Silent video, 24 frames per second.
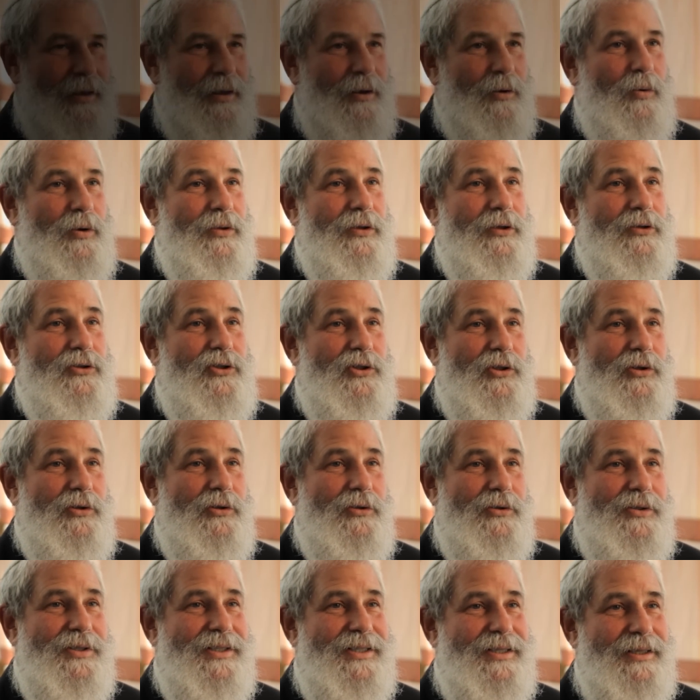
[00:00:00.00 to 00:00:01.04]
When the
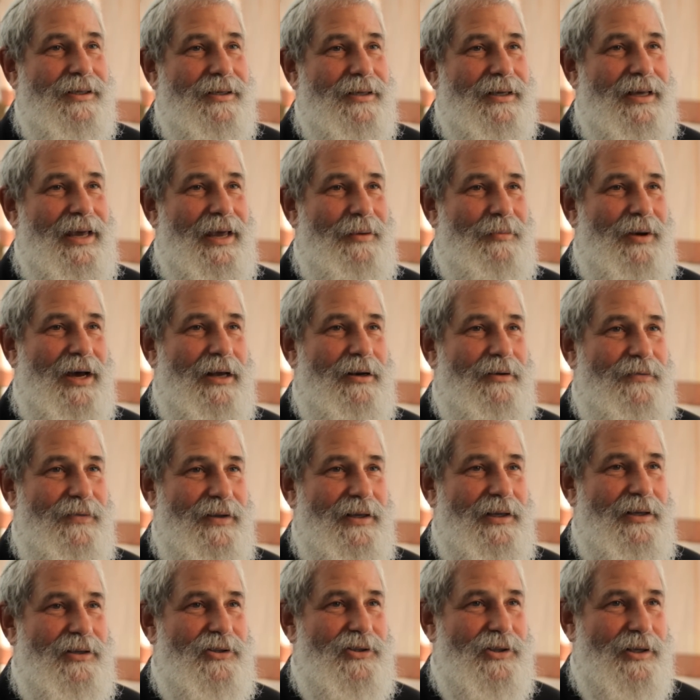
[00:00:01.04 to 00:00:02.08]
Jews came out of
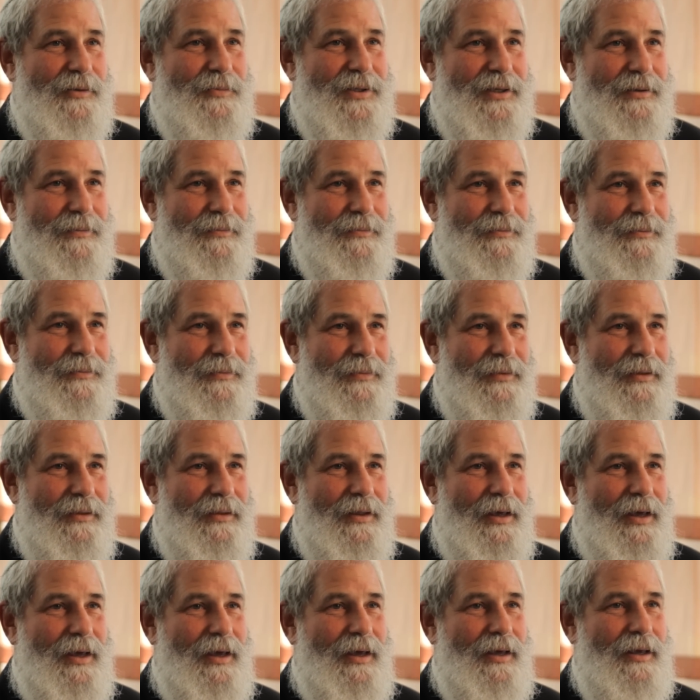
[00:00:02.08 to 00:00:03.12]
Egypt,
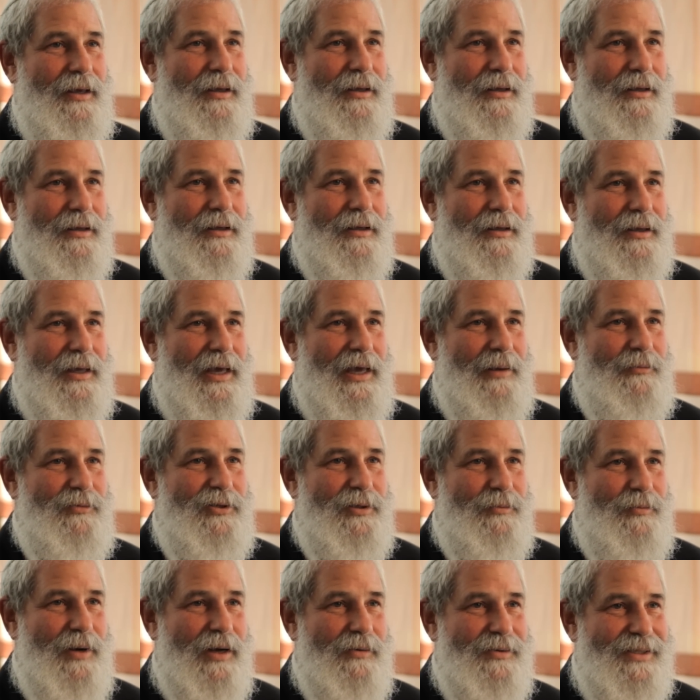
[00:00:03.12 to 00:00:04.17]
they came to
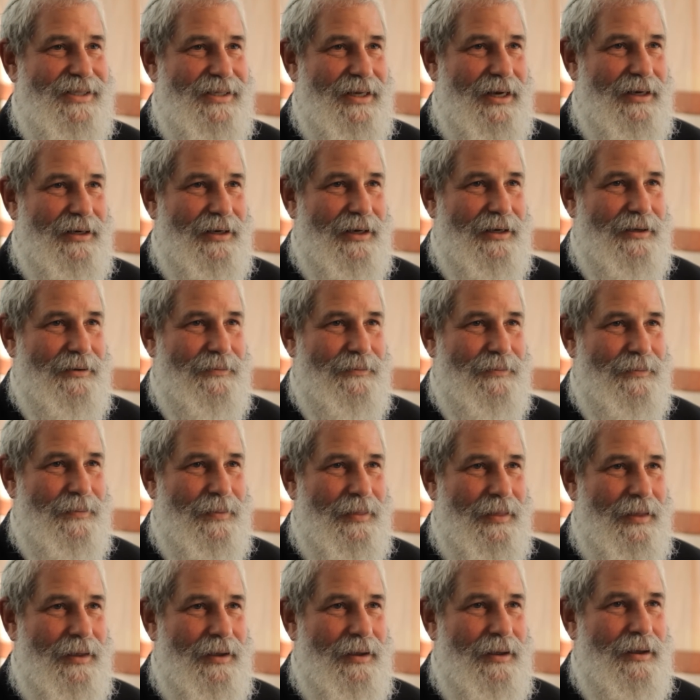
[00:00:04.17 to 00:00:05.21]
Mount Sinai.
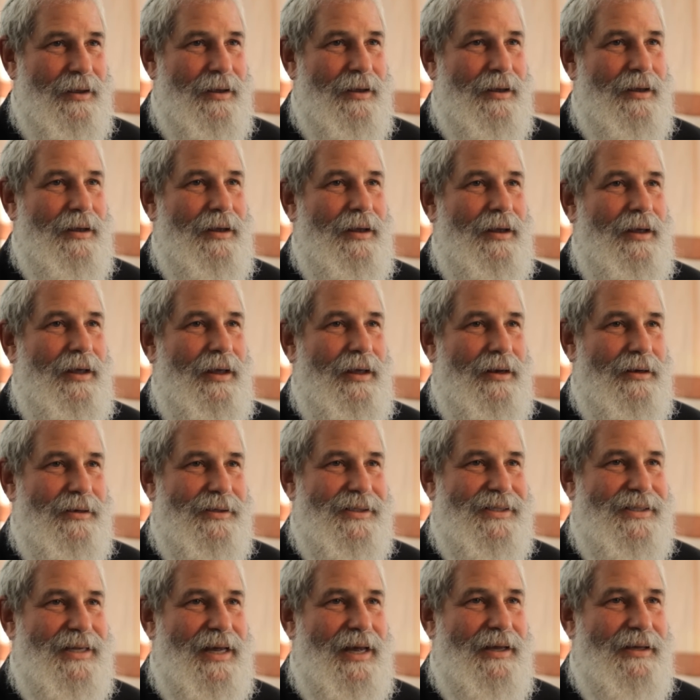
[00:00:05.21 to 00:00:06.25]
And it
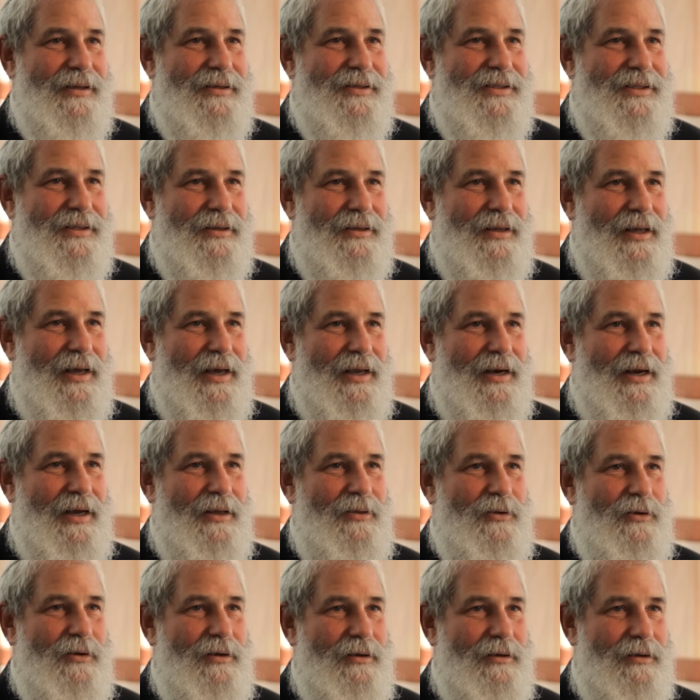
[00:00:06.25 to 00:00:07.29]
says that on
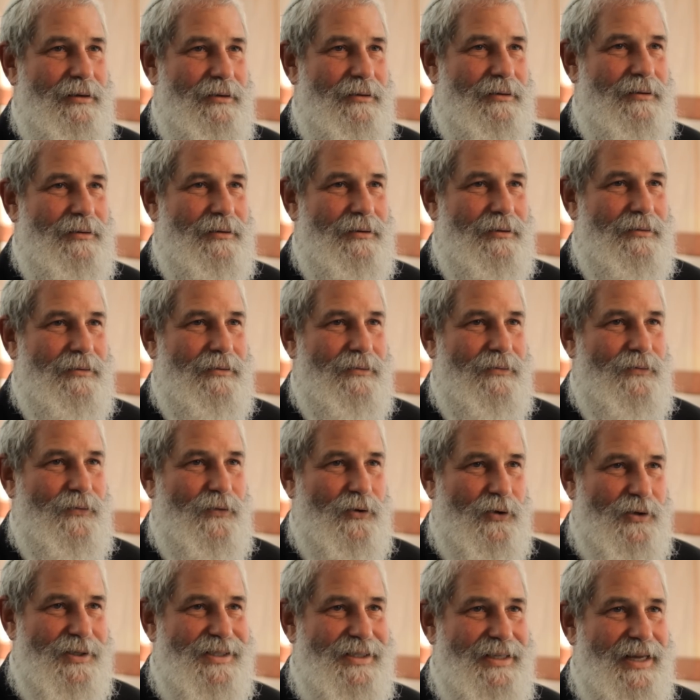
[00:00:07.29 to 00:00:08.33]
the
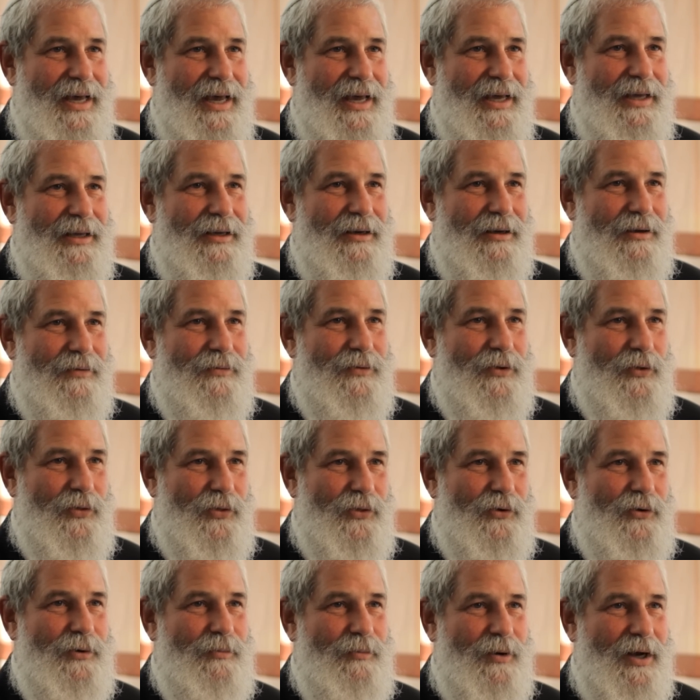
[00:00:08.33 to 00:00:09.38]
first day of the
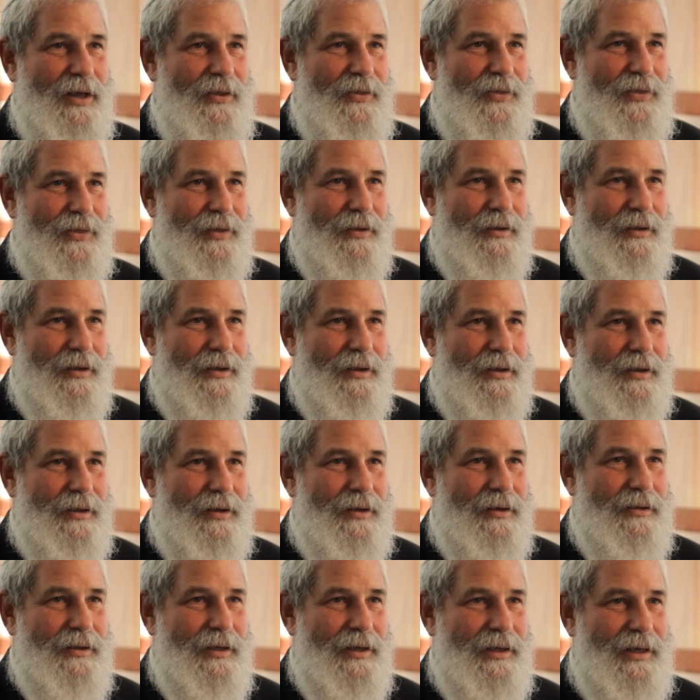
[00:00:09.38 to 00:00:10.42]
third month,
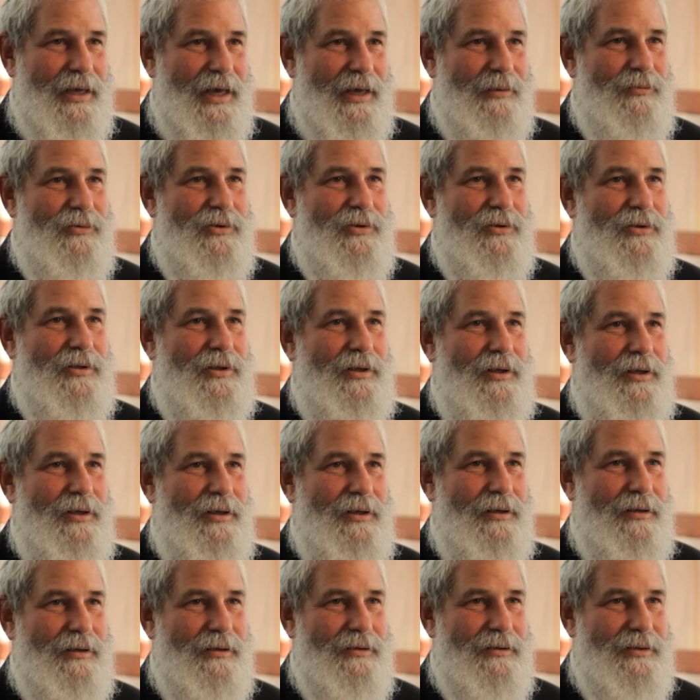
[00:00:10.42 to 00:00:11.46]
they came to
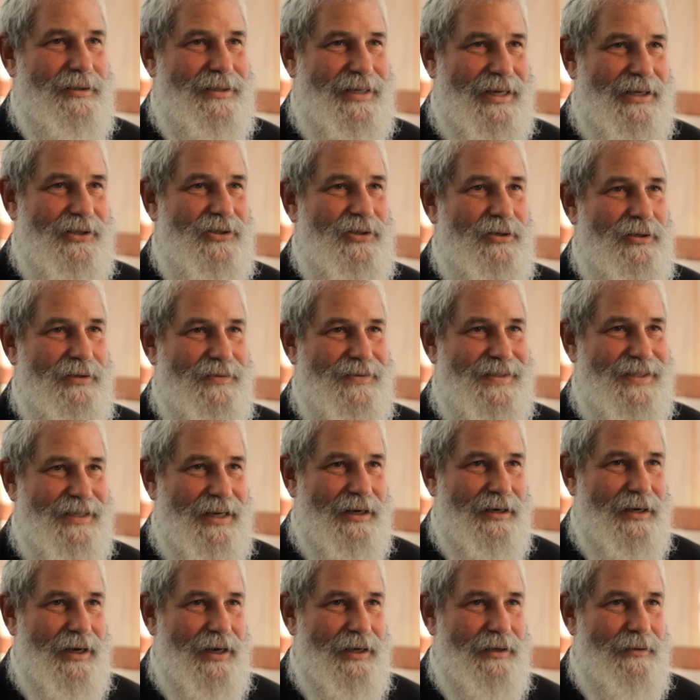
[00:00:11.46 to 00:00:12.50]
the desert of
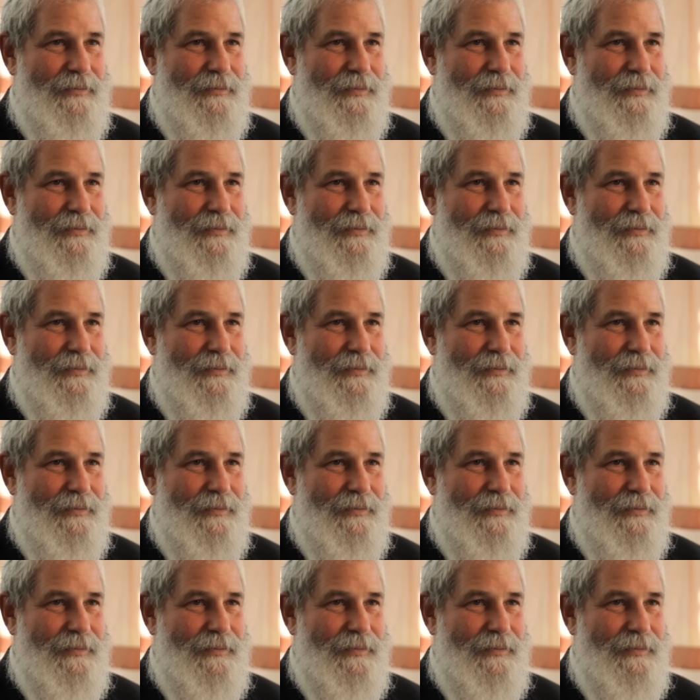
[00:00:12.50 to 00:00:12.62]
Sinai.